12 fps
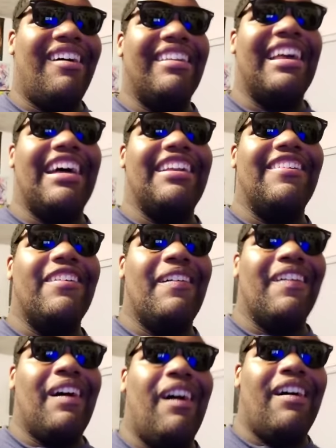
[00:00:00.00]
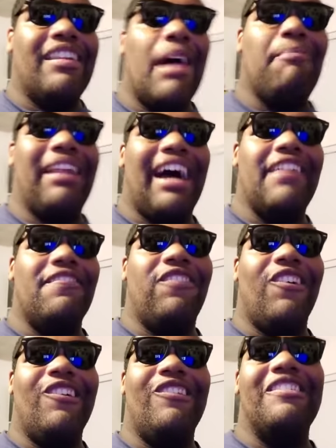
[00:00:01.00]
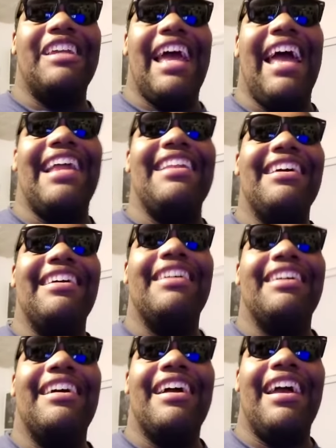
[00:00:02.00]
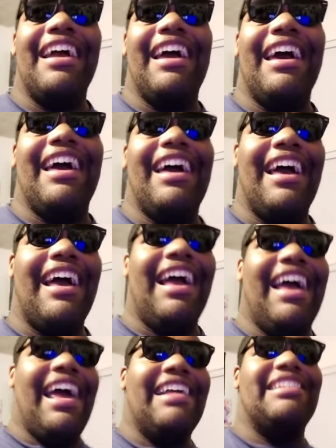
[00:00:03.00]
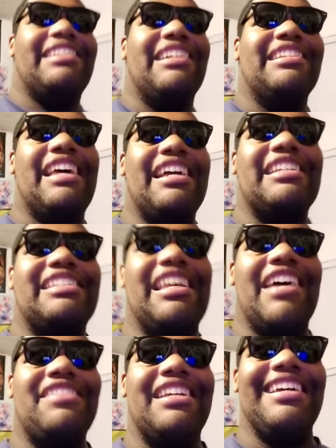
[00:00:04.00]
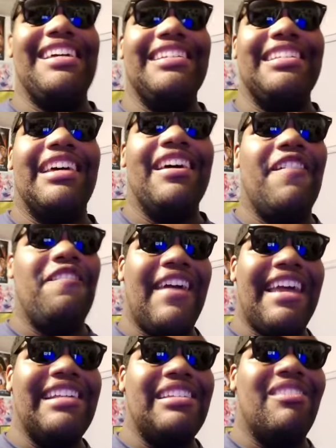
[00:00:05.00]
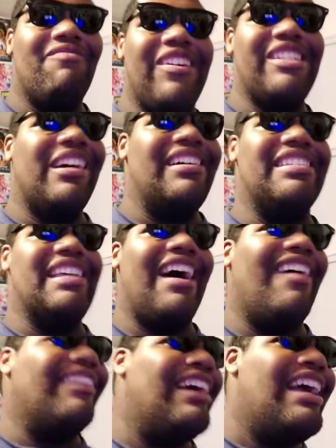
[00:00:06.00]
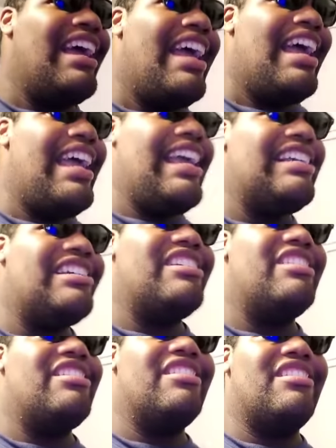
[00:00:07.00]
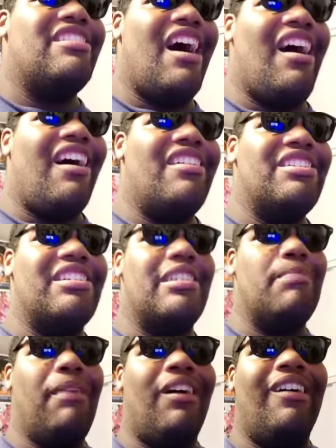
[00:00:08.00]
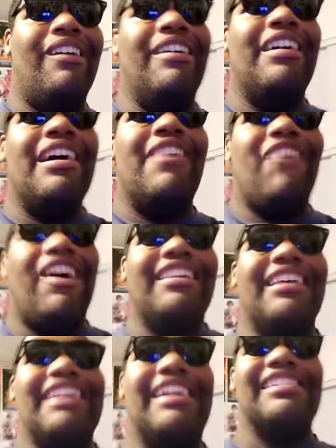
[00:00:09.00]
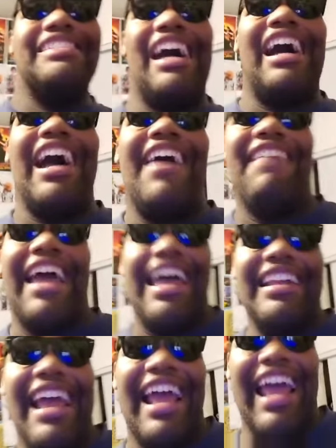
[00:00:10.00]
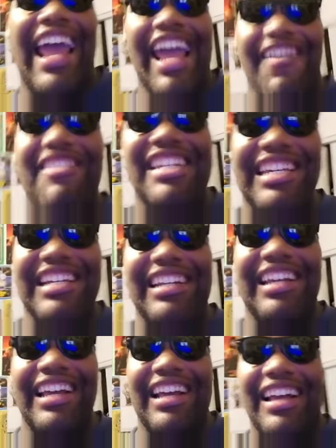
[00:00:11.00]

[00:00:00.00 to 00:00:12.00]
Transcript: on that on that blindfold and and just accepted his fate. But turns out he dodged the ball ball in the nick of time and aimed it